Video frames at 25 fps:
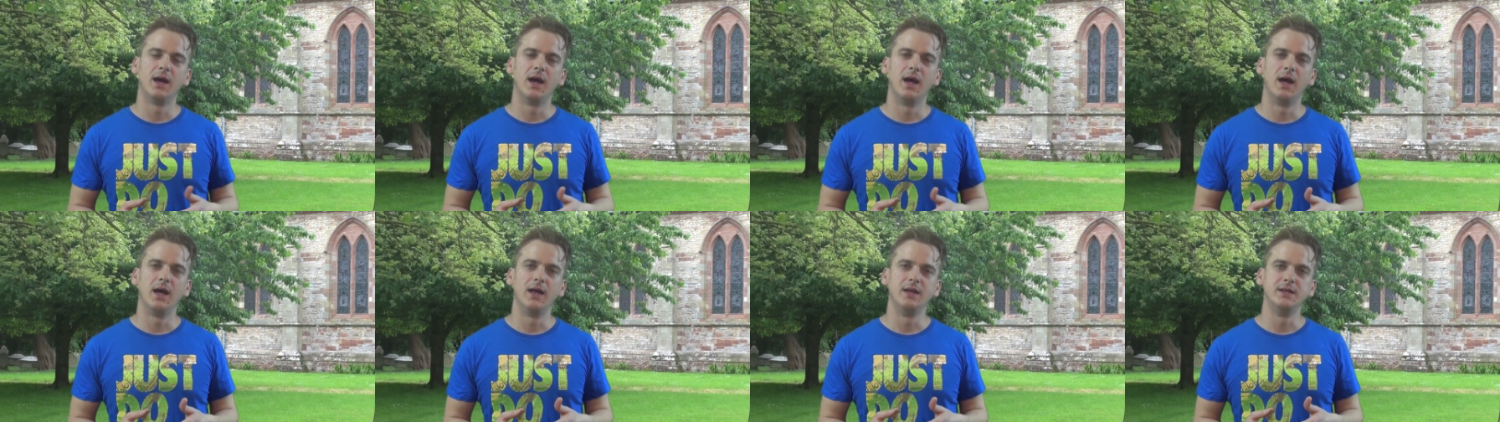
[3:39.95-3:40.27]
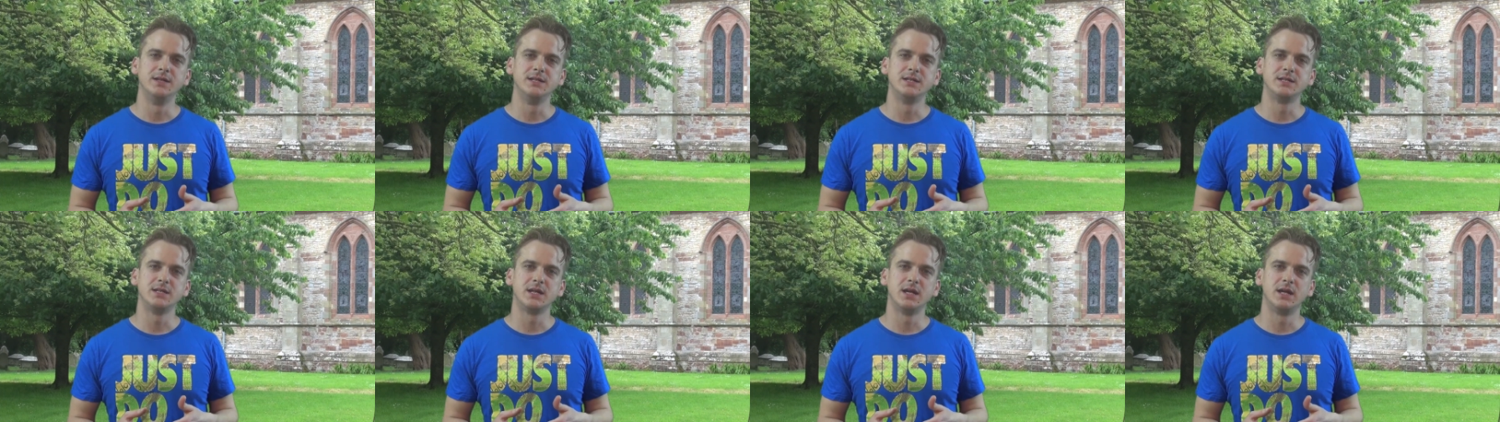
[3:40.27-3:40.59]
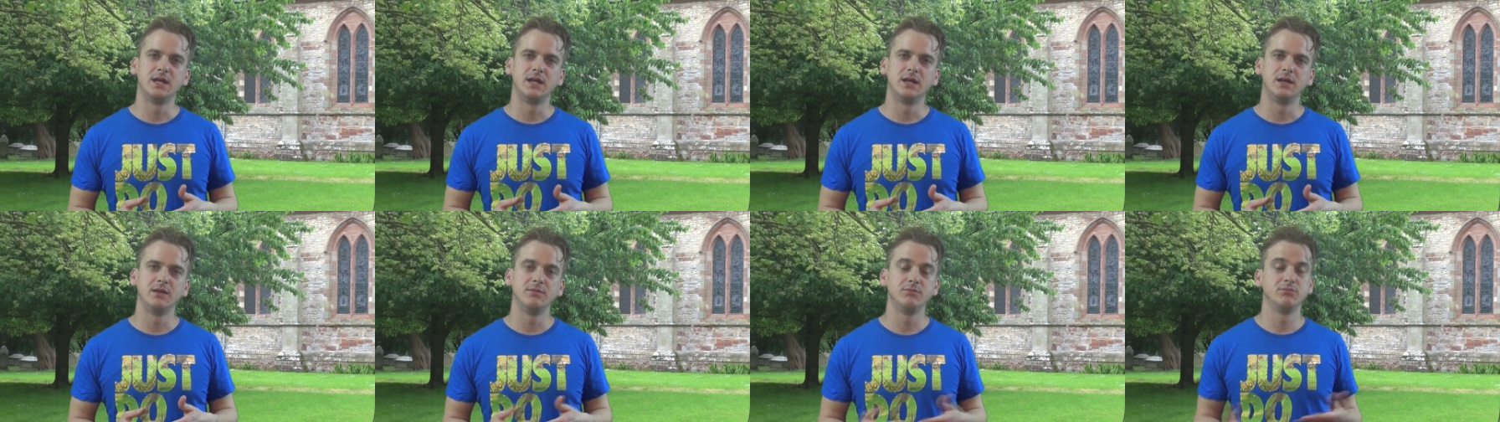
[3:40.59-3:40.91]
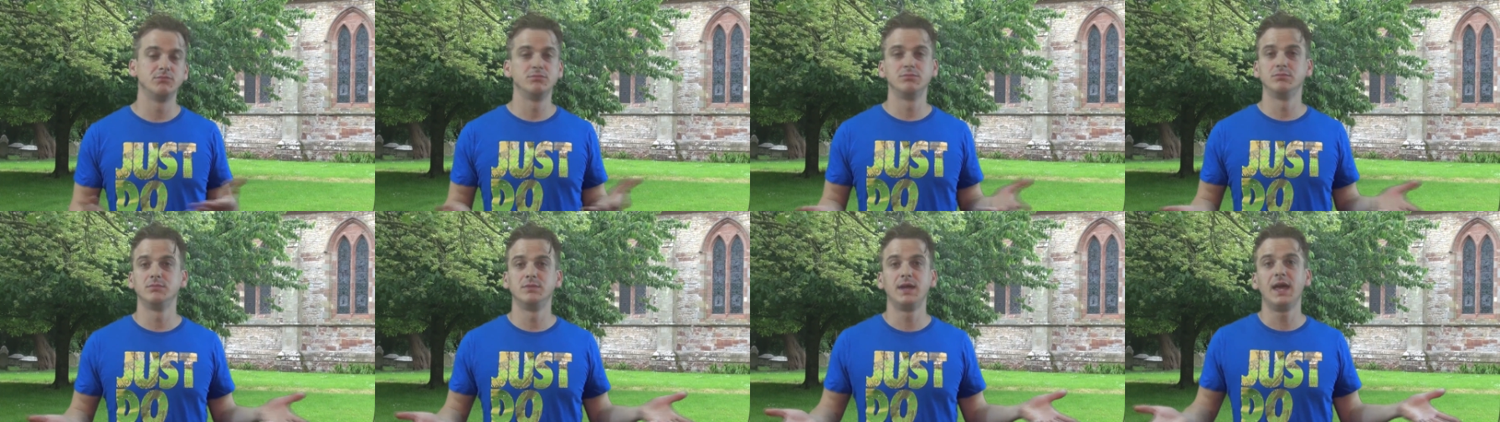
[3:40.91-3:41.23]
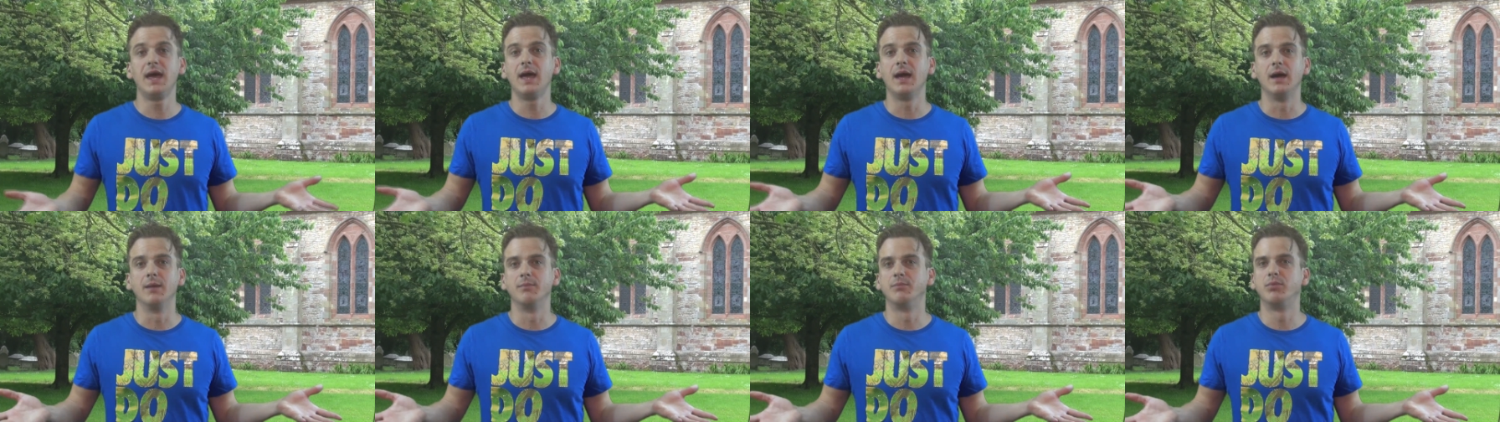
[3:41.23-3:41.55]
and
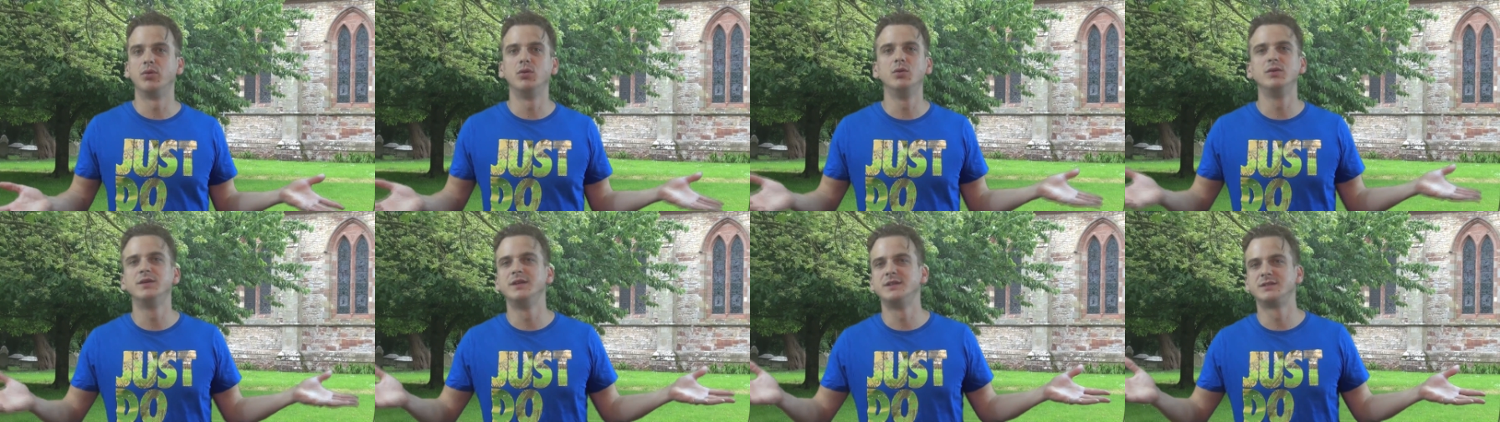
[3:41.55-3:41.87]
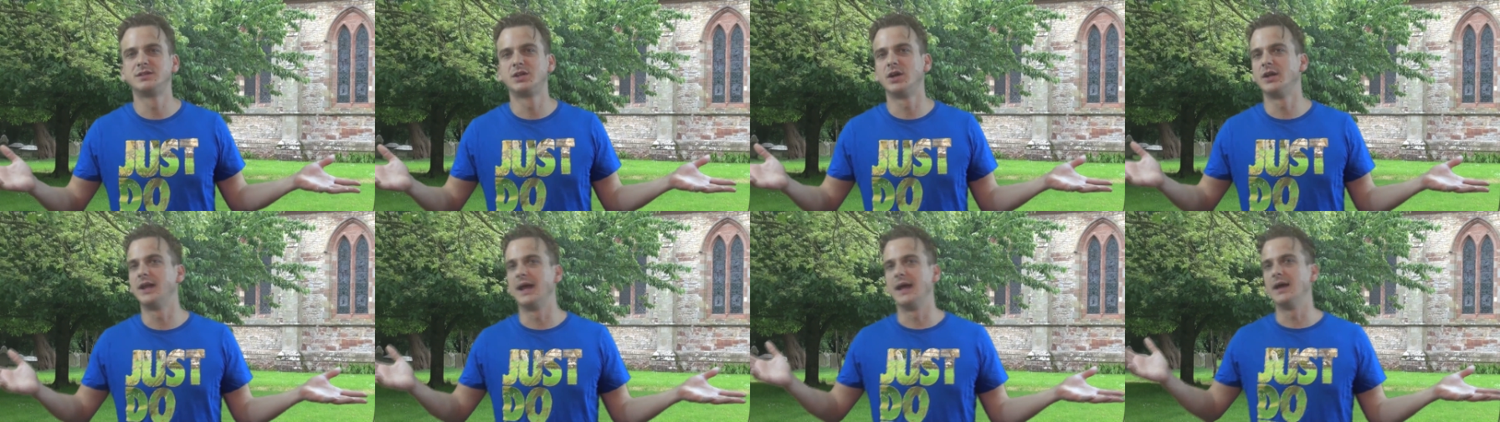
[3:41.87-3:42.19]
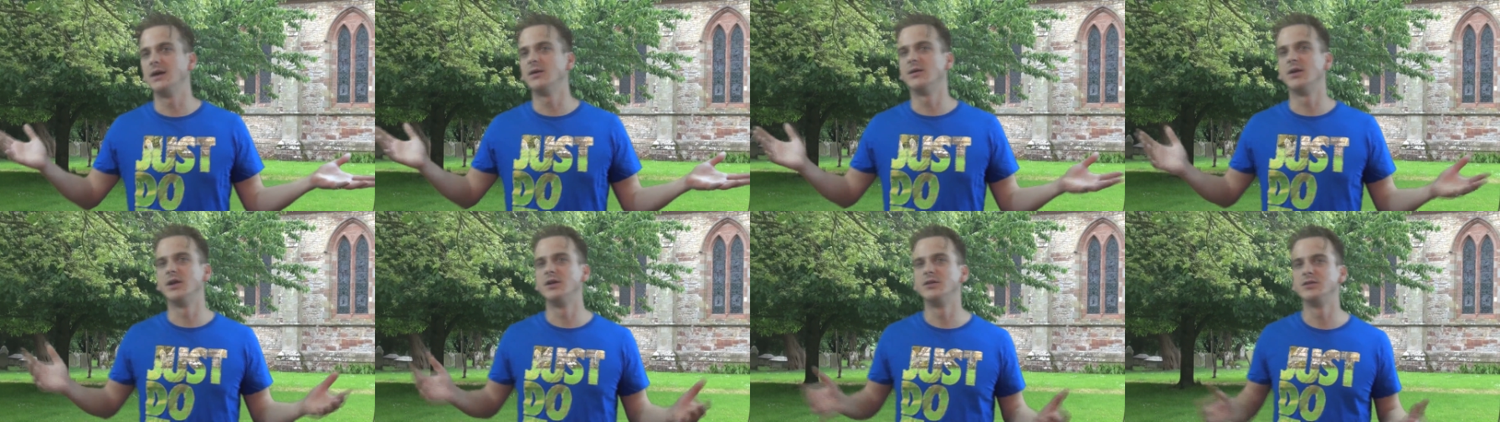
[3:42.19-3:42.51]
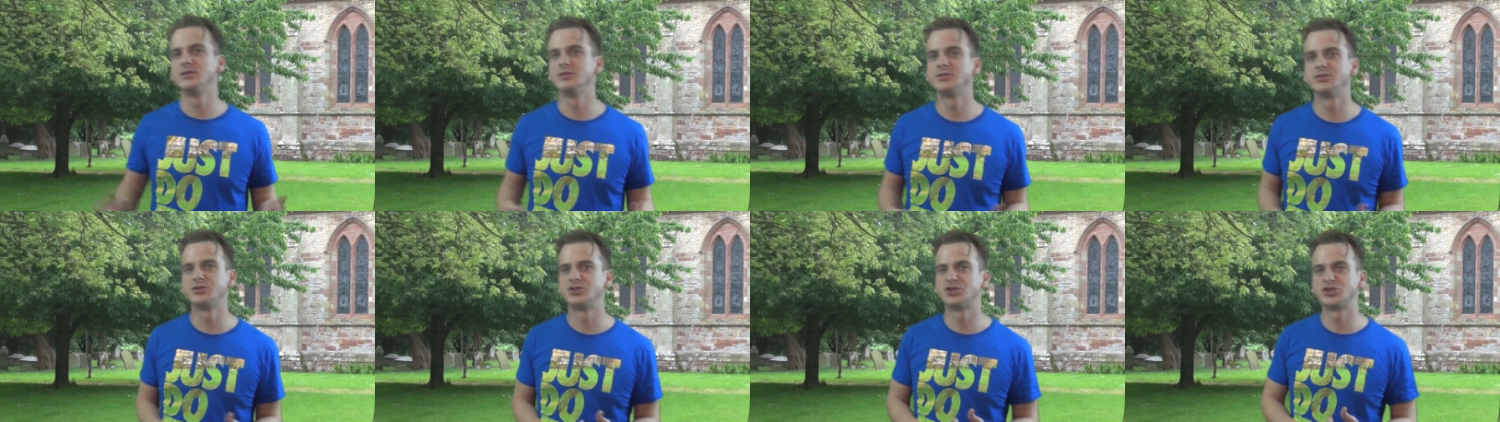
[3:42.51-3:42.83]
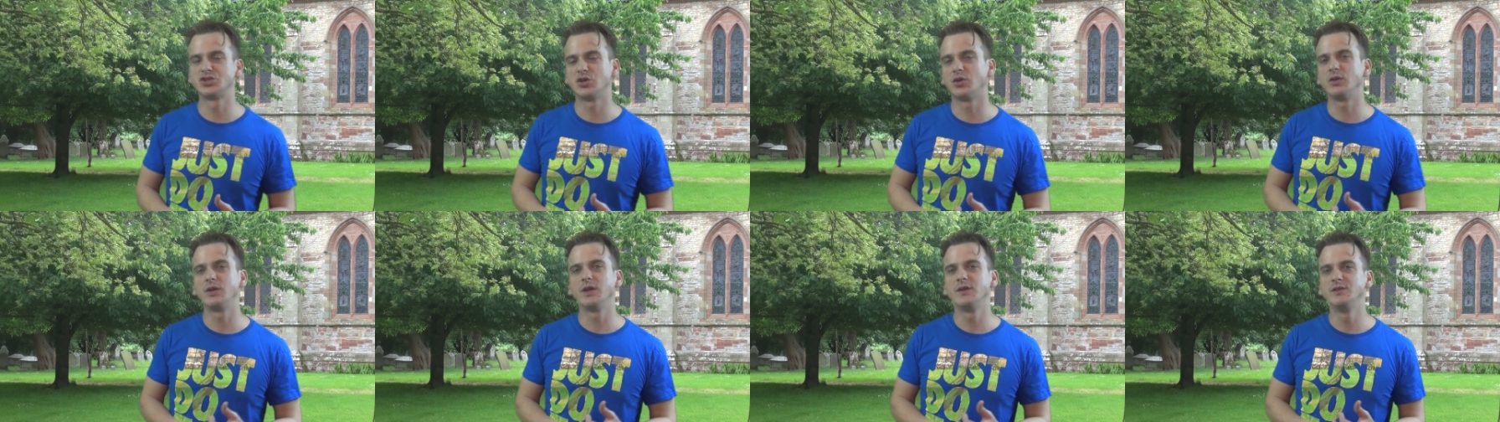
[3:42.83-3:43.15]
yeah, pulled his gun out and
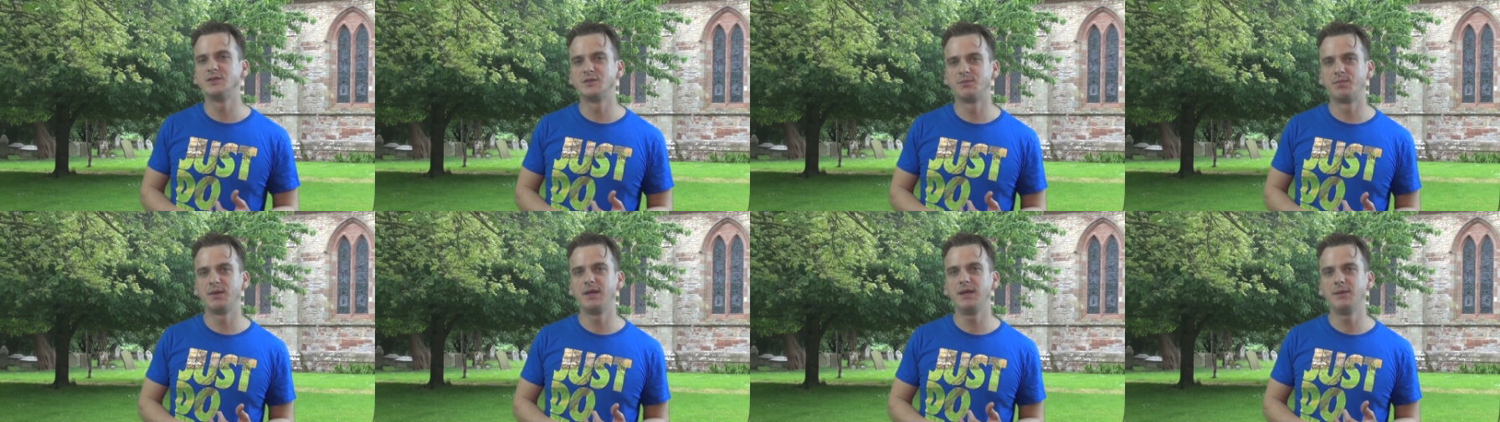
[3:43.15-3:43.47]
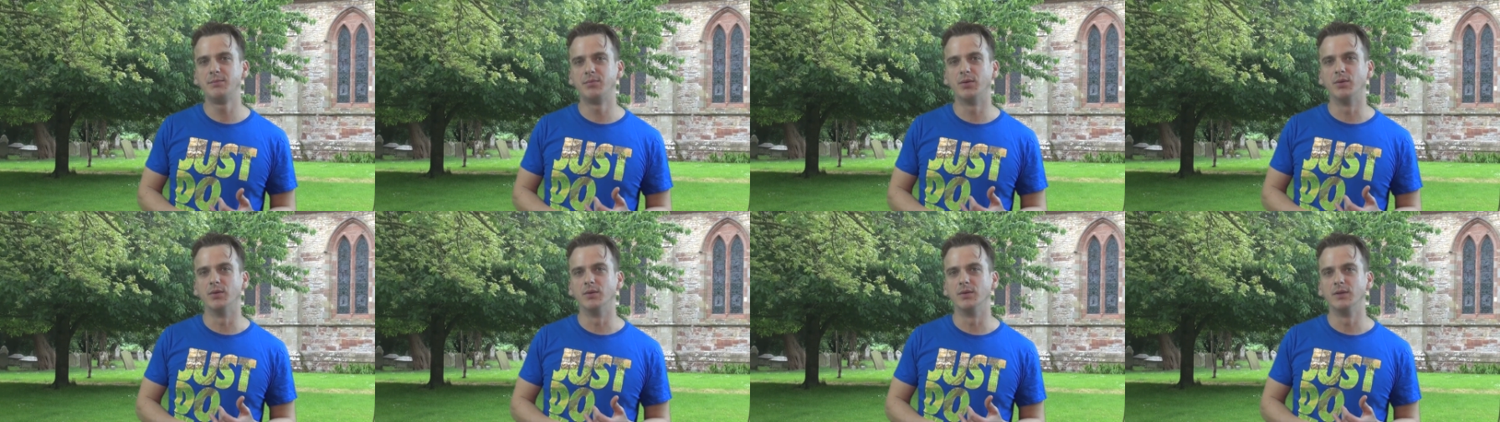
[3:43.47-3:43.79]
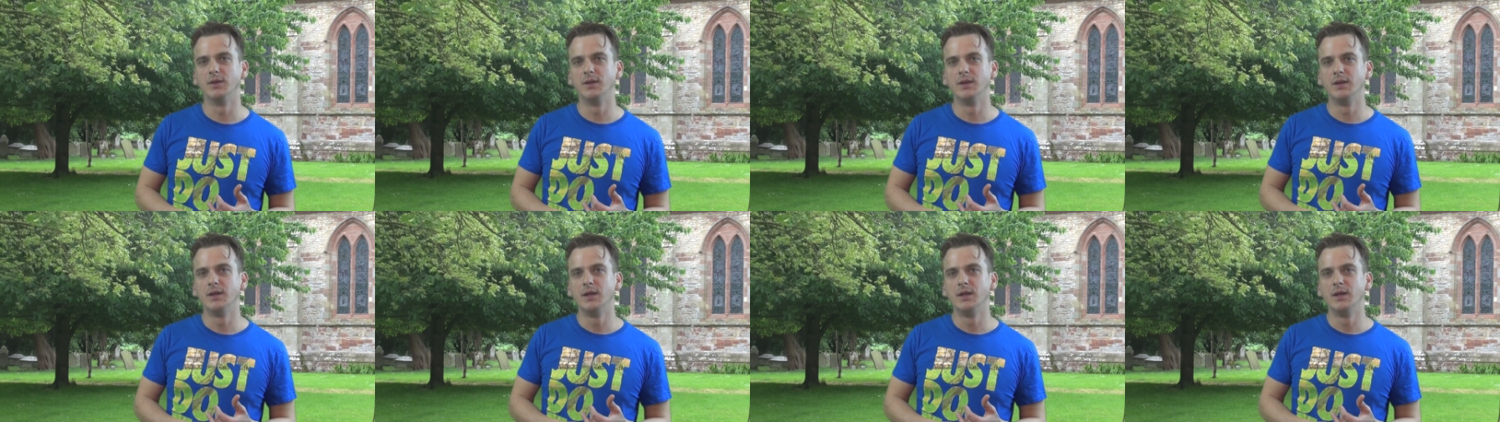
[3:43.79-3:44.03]
shot loads of people.